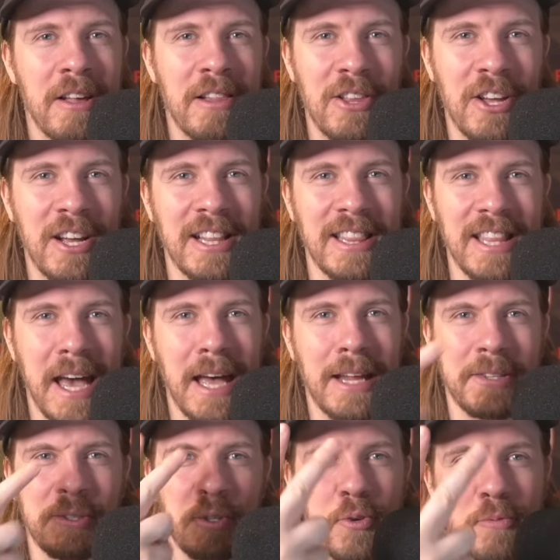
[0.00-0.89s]
Look at
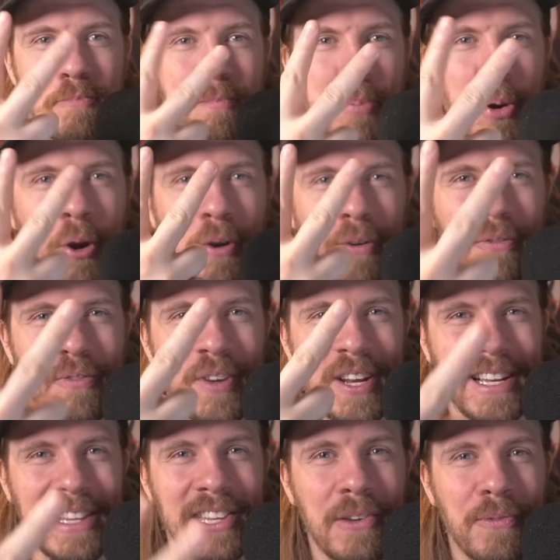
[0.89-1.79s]
that. 2
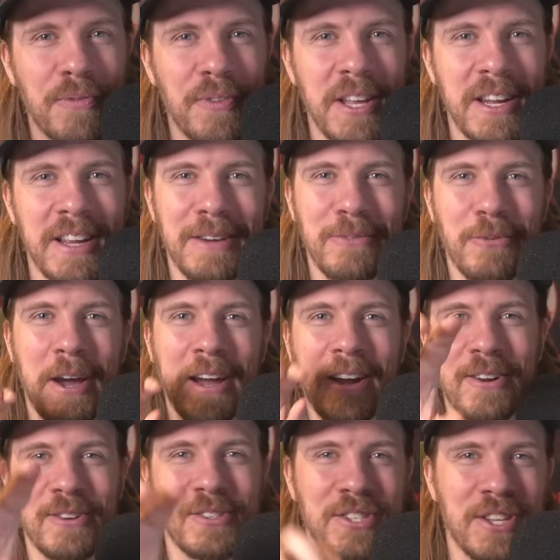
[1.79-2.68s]
perfectly fitting
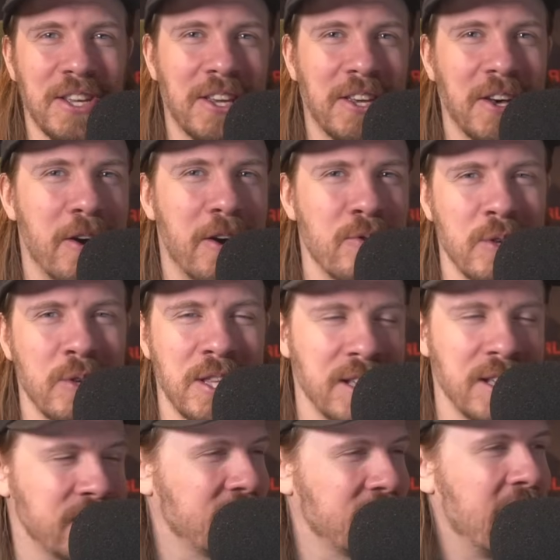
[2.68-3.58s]
records to go with
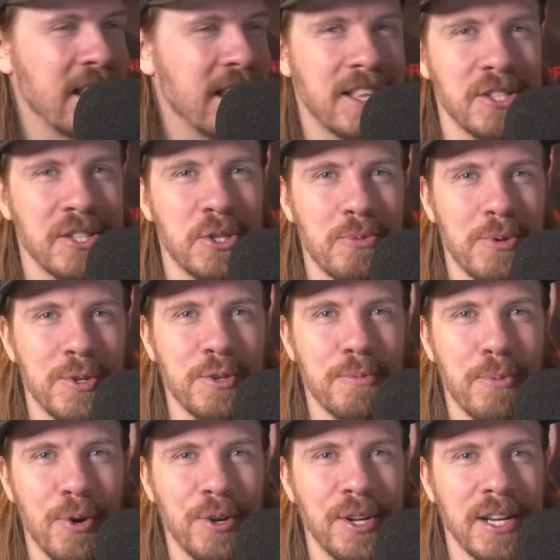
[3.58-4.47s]
this. This is what
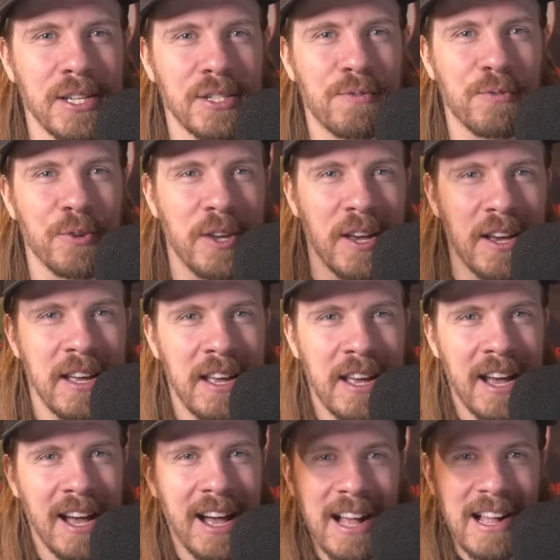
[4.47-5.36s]
your boy does for you.
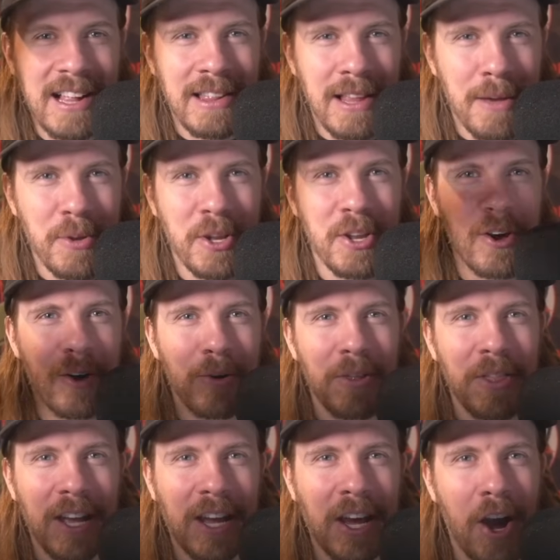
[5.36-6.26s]
Let me know
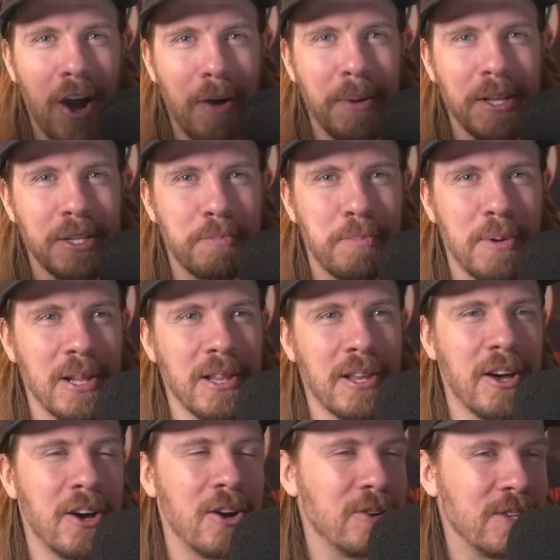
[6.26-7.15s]
in the comments
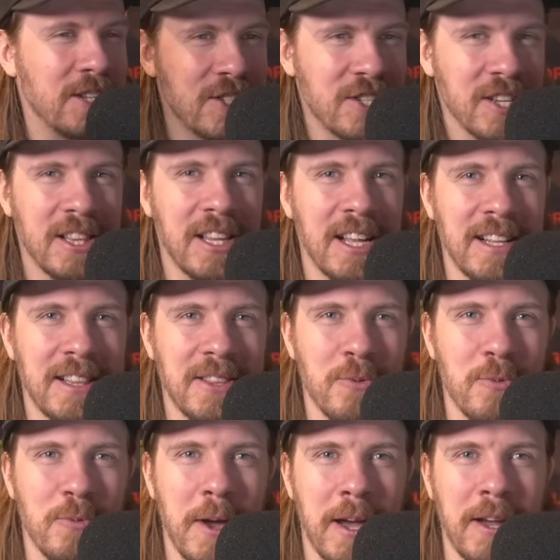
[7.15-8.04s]
below. Did you like
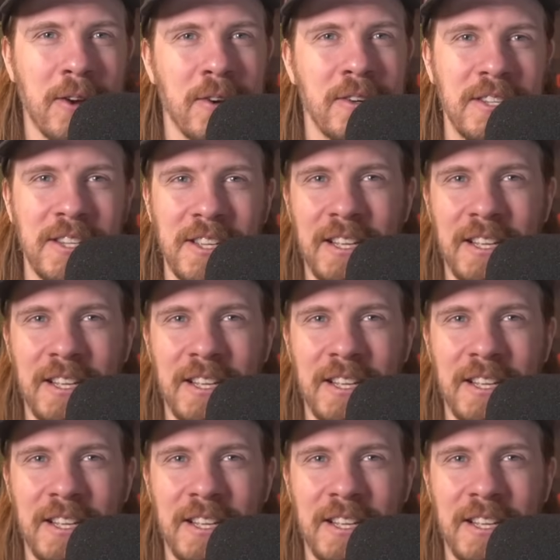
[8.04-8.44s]
the record? Do you